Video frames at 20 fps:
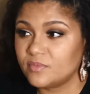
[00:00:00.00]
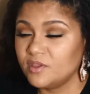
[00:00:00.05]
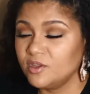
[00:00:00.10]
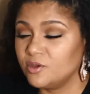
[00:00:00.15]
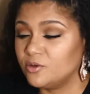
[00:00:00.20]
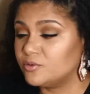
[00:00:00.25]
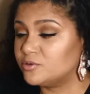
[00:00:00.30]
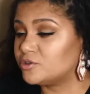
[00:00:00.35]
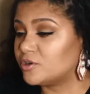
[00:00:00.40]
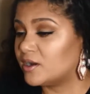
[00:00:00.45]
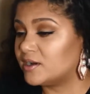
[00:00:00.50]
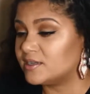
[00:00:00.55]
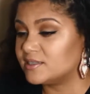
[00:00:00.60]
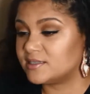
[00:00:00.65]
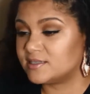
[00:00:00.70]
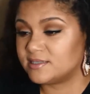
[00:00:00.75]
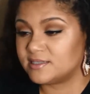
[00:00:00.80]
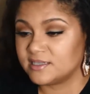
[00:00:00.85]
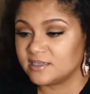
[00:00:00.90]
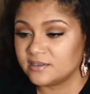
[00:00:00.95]
You're trying to
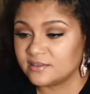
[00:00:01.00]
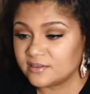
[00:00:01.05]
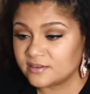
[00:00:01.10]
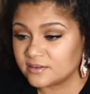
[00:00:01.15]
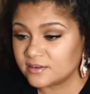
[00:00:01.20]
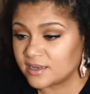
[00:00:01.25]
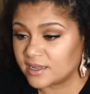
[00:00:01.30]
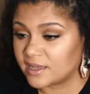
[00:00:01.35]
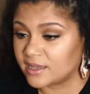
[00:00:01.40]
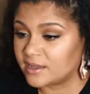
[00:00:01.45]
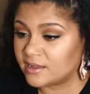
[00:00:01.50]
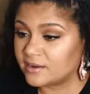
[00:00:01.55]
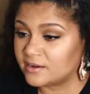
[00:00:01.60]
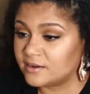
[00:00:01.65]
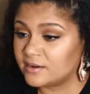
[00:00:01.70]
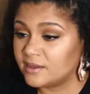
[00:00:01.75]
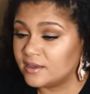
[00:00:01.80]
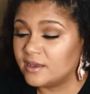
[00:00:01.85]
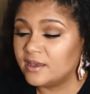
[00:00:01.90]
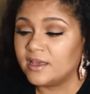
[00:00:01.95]
steal their
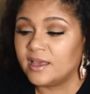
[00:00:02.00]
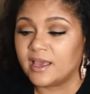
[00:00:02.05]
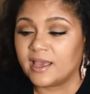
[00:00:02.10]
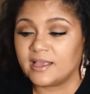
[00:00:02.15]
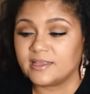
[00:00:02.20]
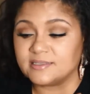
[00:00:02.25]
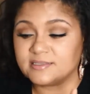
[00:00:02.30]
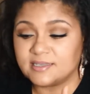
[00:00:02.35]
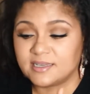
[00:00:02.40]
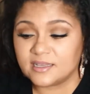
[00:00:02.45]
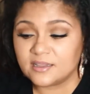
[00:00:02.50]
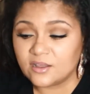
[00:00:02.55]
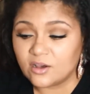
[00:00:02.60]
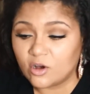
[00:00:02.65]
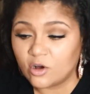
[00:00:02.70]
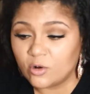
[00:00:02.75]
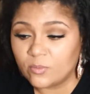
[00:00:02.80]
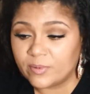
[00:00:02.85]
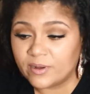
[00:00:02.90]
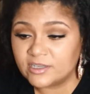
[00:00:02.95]
land and tell a
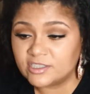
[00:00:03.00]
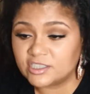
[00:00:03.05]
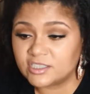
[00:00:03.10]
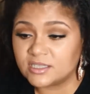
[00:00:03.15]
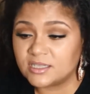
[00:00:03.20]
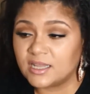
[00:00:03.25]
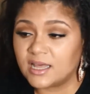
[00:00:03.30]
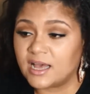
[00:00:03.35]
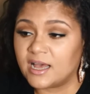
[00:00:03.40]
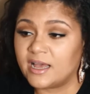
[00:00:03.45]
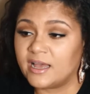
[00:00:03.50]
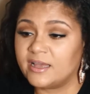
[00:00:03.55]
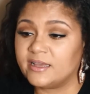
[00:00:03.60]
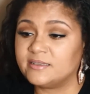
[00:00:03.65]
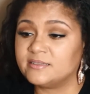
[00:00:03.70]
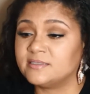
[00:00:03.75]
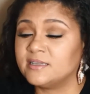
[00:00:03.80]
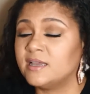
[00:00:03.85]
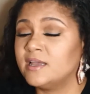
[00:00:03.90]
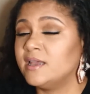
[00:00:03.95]
whole bunch of
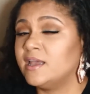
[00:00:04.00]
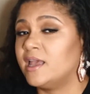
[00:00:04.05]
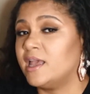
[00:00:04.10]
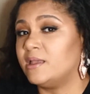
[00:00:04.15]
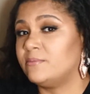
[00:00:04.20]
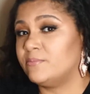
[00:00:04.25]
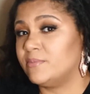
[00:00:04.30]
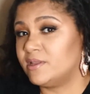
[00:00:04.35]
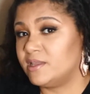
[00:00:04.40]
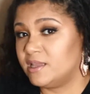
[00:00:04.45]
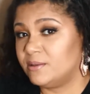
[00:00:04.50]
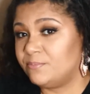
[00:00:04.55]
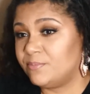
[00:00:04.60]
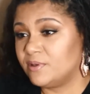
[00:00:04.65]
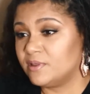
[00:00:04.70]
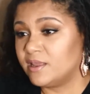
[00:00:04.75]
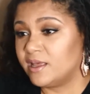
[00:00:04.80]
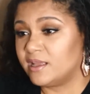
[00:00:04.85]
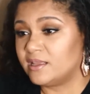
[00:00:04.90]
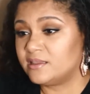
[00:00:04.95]
lies and
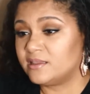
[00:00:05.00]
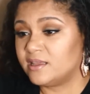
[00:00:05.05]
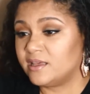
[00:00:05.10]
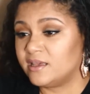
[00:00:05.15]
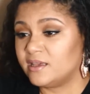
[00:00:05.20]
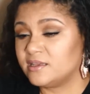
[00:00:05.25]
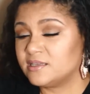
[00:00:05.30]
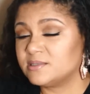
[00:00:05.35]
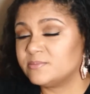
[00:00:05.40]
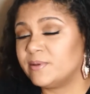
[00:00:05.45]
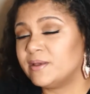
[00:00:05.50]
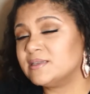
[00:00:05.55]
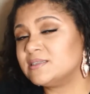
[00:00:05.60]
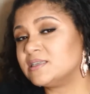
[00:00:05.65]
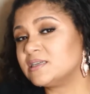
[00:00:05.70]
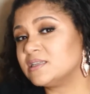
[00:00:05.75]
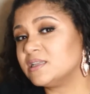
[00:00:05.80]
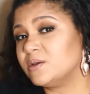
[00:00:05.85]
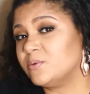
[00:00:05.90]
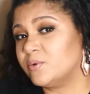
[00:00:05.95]
manipulate things.
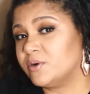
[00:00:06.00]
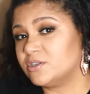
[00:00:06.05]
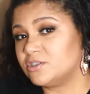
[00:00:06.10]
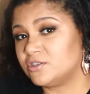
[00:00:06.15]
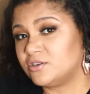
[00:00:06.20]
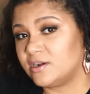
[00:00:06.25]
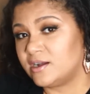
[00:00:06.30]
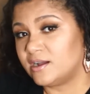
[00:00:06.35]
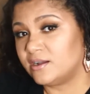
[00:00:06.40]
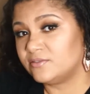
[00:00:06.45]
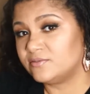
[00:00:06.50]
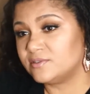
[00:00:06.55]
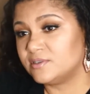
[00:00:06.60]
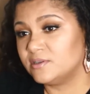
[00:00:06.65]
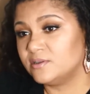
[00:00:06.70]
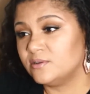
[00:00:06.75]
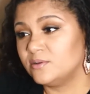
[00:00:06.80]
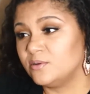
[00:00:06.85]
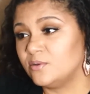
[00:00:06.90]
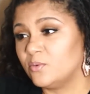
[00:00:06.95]
Basically witchcraft.
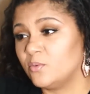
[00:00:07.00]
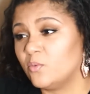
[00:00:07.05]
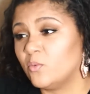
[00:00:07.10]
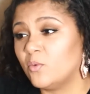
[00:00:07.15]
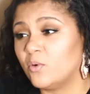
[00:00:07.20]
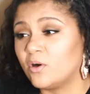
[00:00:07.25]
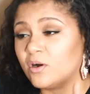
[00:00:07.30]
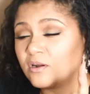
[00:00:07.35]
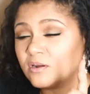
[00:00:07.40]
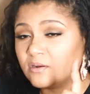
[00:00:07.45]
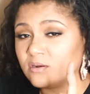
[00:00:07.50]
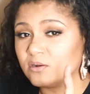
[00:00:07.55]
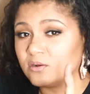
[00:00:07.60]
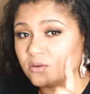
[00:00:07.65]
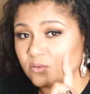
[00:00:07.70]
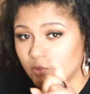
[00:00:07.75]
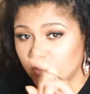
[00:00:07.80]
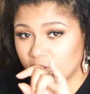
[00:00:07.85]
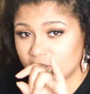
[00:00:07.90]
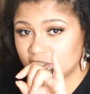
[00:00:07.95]

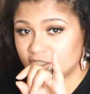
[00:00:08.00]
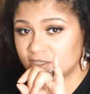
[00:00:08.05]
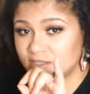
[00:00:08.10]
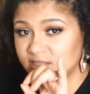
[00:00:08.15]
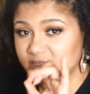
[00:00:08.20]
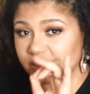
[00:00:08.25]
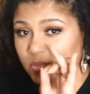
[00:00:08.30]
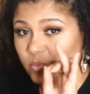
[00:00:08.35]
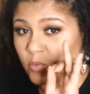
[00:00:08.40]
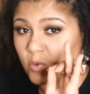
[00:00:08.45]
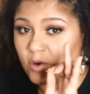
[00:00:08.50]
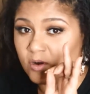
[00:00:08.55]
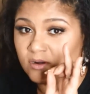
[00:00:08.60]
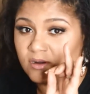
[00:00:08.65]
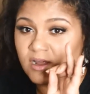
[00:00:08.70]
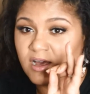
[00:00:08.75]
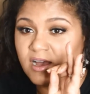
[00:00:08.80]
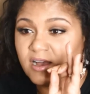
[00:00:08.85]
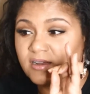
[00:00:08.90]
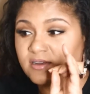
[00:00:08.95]
Witches and
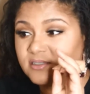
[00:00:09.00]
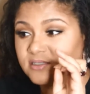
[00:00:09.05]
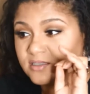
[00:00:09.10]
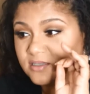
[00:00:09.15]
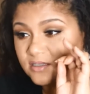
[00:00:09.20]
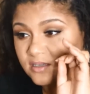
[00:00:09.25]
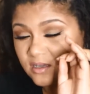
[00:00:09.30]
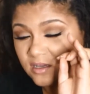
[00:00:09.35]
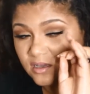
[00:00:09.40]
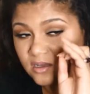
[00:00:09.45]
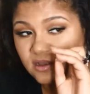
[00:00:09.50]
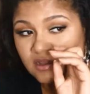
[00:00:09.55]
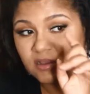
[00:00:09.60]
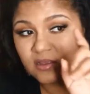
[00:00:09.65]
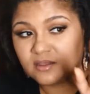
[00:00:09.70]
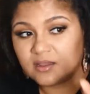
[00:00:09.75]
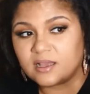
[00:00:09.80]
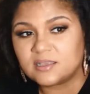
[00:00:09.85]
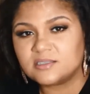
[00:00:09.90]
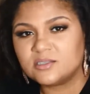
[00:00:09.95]
warlocks.
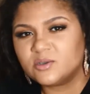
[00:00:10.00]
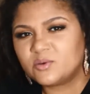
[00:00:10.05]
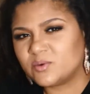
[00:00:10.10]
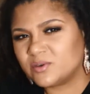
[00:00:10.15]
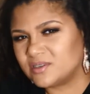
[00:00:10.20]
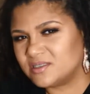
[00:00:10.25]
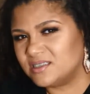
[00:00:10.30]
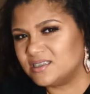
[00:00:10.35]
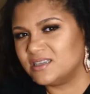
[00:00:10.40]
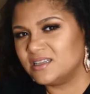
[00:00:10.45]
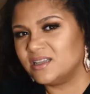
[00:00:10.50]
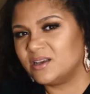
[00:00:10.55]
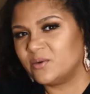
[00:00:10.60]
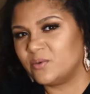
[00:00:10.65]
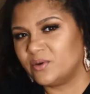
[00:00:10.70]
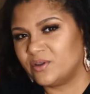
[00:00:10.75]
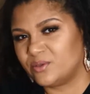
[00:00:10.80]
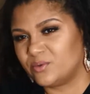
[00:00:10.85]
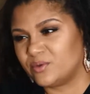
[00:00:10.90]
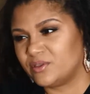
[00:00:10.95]
That's who we're dealing
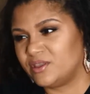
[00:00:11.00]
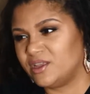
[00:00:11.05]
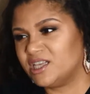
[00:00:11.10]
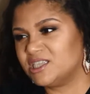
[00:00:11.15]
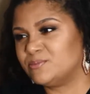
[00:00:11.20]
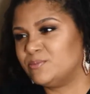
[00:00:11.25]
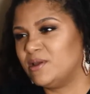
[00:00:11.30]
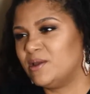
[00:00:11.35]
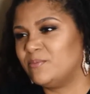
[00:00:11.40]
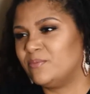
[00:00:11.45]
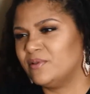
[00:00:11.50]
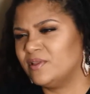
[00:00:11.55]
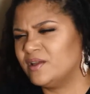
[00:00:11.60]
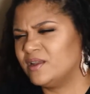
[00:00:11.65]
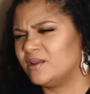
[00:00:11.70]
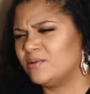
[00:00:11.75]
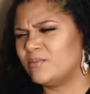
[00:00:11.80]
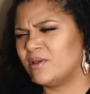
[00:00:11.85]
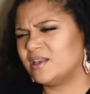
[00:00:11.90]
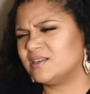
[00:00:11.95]
with these people.
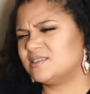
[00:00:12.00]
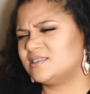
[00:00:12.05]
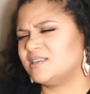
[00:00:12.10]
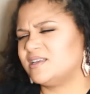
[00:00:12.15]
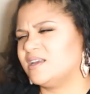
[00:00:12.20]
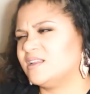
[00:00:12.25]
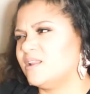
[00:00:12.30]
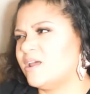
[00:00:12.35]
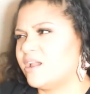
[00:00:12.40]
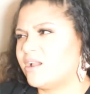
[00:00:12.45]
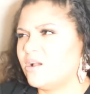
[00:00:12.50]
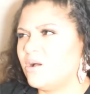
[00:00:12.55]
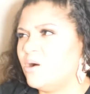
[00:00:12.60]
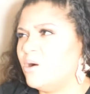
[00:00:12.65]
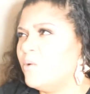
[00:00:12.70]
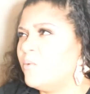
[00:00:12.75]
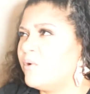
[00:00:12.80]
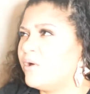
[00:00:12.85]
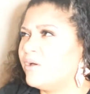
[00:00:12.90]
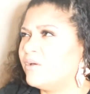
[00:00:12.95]
And you may say like,
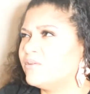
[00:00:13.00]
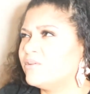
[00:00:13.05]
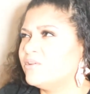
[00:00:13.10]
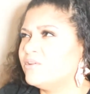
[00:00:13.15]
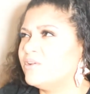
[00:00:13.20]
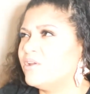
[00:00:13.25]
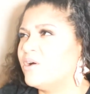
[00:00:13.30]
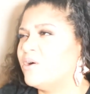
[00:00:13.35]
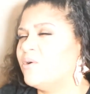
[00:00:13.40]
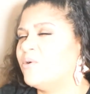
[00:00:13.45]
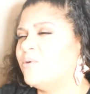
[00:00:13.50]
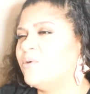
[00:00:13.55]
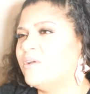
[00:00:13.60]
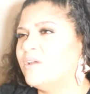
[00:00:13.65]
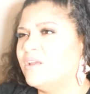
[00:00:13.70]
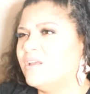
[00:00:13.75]
oh, well, you know,